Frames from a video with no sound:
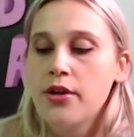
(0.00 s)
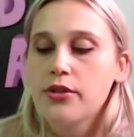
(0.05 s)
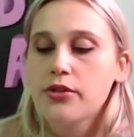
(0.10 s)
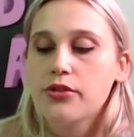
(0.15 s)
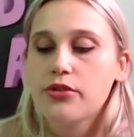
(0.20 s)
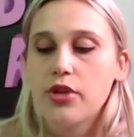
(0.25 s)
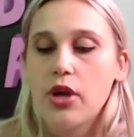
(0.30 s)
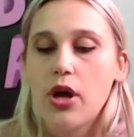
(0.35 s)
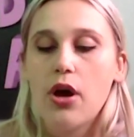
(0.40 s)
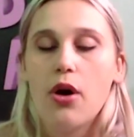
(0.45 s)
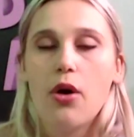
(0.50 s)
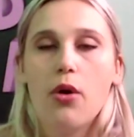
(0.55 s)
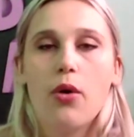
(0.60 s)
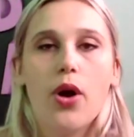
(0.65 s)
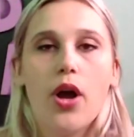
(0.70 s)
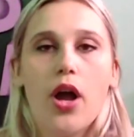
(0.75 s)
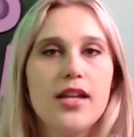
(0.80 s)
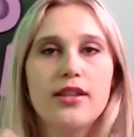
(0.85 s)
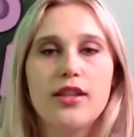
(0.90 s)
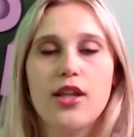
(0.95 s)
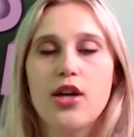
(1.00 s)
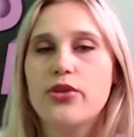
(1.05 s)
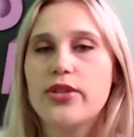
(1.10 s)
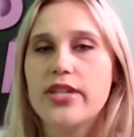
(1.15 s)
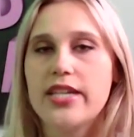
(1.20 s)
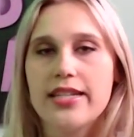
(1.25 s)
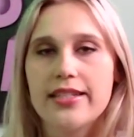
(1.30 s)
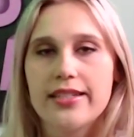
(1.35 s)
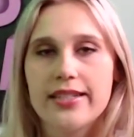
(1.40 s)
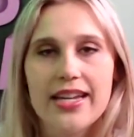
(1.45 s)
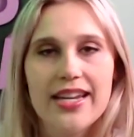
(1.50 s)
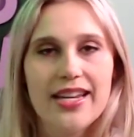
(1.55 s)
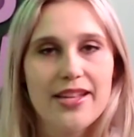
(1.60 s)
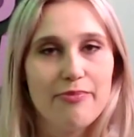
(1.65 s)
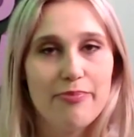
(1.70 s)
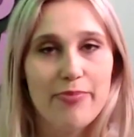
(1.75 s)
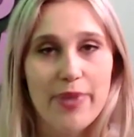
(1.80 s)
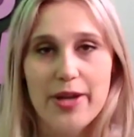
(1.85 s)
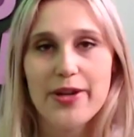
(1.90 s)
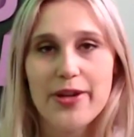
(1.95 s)
So Loki is
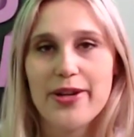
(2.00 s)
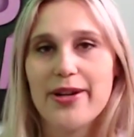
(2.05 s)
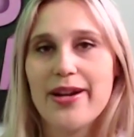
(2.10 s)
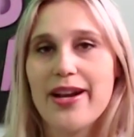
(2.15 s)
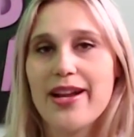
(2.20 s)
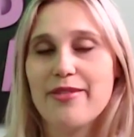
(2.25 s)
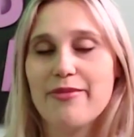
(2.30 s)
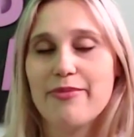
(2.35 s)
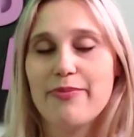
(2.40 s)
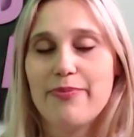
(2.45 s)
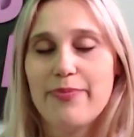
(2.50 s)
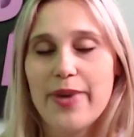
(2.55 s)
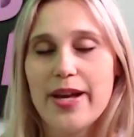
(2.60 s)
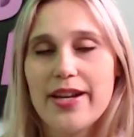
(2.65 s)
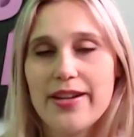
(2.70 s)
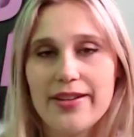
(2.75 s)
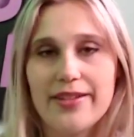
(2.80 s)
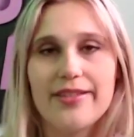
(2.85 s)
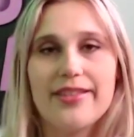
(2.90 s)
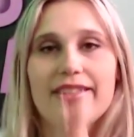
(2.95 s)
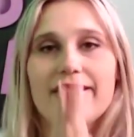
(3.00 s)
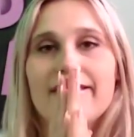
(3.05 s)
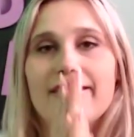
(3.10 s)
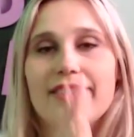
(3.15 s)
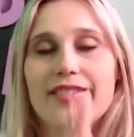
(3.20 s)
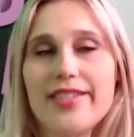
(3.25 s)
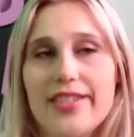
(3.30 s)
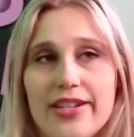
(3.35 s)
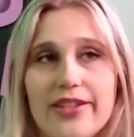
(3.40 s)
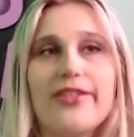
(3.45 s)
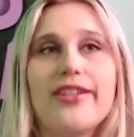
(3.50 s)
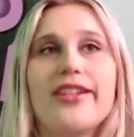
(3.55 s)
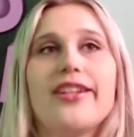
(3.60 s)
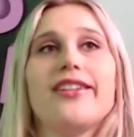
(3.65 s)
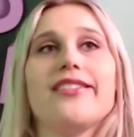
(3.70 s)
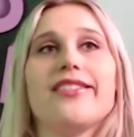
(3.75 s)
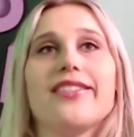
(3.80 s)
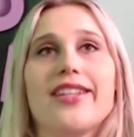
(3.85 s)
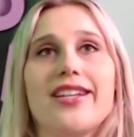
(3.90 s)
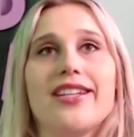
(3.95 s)
getting better and better. The
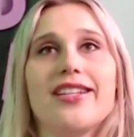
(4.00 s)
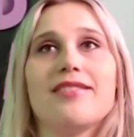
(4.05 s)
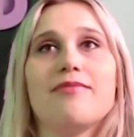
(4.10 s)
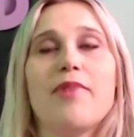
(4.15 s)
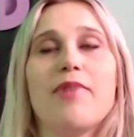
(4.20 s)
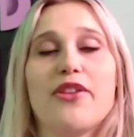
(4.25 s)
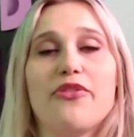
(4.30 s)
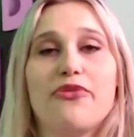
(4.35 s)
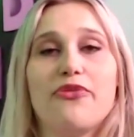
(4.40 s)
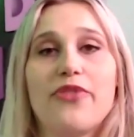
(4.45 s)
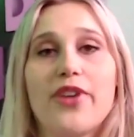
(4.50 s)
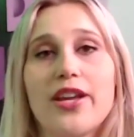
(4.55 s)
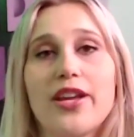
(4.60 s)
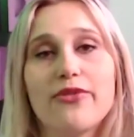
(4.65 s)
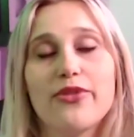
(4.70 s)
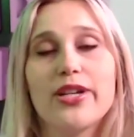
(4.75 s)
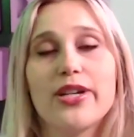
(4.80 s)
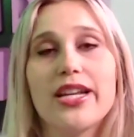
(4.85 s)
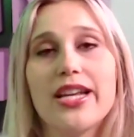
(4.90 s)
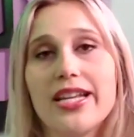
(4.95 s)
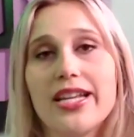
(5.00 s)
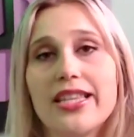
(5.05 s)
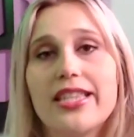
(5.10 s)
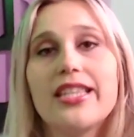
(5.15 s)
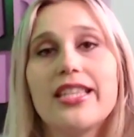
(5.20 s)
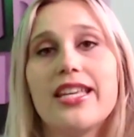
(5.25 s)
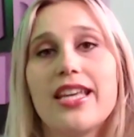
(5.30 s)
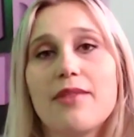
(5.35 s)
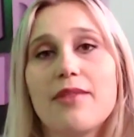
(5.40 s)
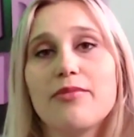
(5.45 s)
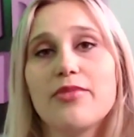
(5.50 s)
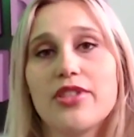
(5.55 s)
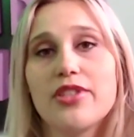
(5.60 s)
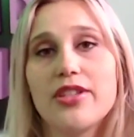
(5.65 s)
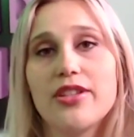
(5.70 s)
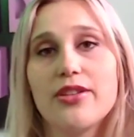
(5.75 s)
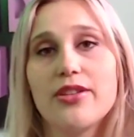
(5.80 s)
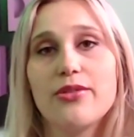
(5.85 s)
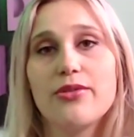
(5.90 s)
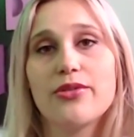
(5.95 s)
series is my favorite in the
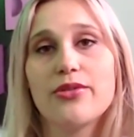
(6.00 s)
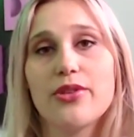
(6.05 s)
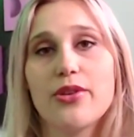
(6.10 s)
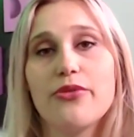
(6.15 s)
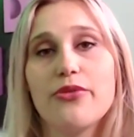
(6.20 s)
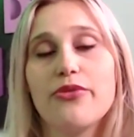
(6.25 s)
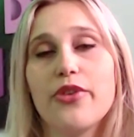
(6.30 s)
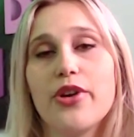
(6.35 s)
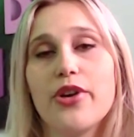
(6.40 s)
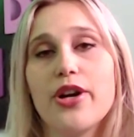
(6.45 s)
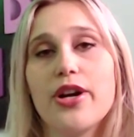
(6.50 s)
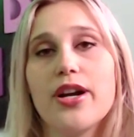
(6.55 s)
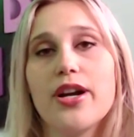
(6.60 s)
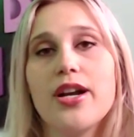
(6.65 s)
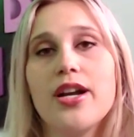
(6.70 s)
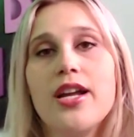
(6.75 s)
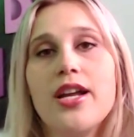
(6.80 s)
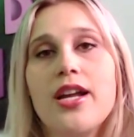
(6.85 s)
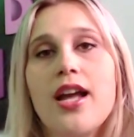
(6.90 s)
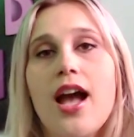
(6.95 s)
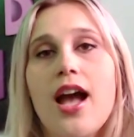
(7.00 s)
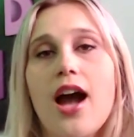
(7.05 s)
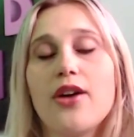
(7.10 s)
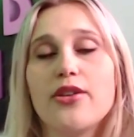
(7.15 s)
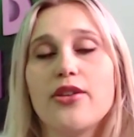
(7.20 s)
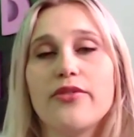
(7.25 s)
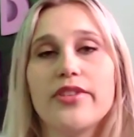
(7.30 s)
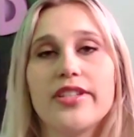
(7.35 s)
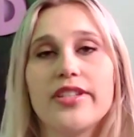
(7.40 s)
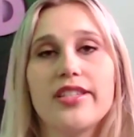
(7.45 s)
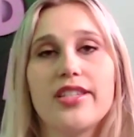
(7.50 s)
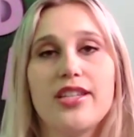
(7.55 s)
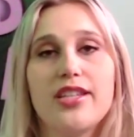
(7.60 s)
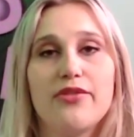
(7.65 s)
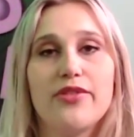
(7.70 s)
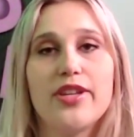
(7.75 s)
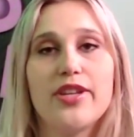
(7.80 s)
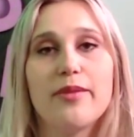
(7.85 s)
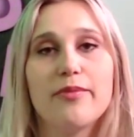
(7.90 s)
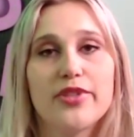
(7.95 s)
MCU so far out of the
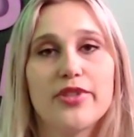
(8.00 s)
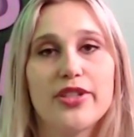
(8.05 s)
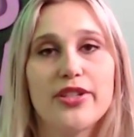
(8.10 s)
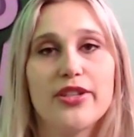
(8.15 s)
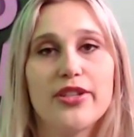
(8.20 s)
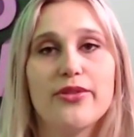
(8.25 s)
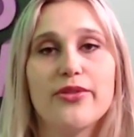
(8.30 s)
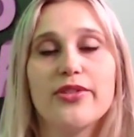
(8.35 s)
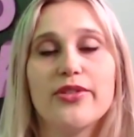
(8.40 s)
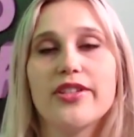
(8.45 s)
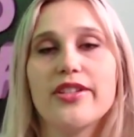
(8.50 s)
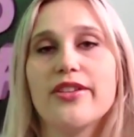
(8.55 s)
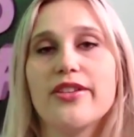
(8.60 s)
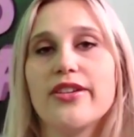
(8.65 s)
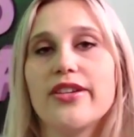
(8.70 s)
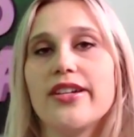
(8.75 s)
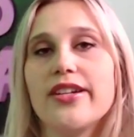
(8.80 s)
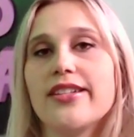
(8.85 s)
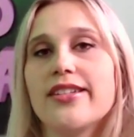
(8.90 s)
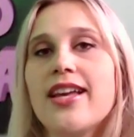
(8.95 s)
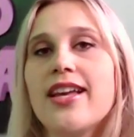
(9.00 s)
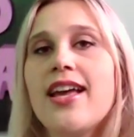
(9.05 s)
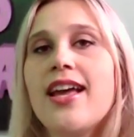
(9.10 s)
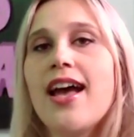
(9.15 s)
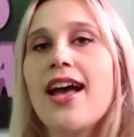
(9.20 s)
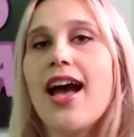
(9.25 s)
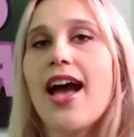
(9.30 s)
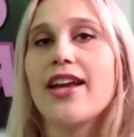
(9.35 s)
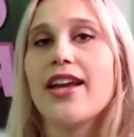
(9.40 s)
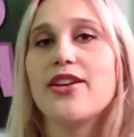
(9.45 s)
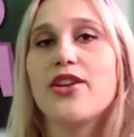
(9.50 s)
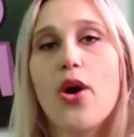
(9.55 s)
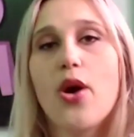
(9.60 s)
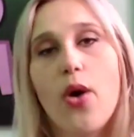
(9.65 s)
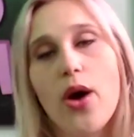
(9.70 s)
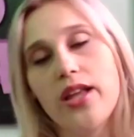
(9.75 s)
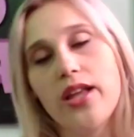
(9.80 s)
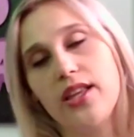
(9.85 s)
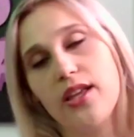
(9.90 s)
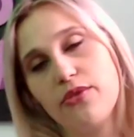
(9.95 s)
TV MCU series. I know
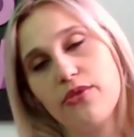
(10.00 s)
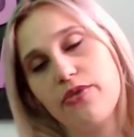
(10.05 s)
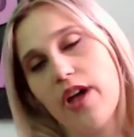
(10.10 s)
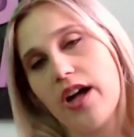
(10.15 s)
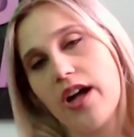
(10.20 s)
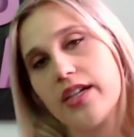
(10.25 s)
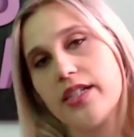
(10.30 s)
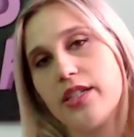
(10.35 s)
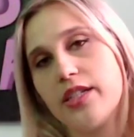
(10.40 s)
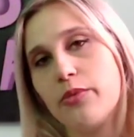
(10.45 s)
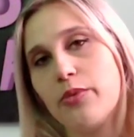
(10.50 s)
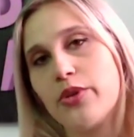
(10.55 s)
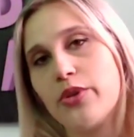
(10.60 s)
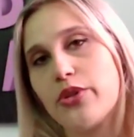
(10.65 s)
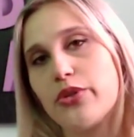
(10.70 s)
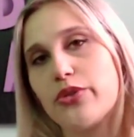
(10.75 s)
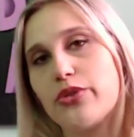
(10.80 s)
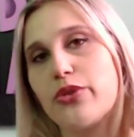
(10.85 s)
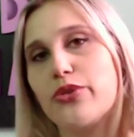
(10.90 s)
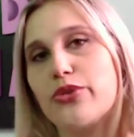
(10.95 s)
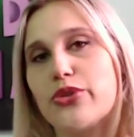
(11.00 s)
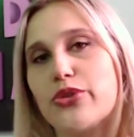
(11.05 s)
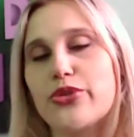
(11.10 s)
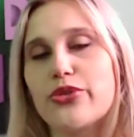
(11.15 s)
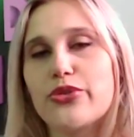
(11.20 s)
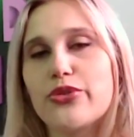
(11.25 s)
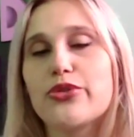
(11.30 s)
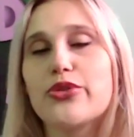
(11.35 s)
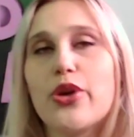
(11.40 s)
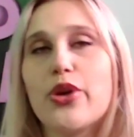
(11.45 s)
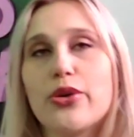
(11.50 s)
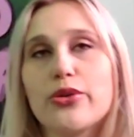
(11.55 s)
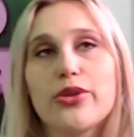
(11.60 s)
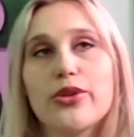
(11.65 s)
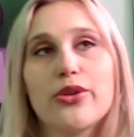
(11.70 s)
I love Falcon and the Winter Soldier so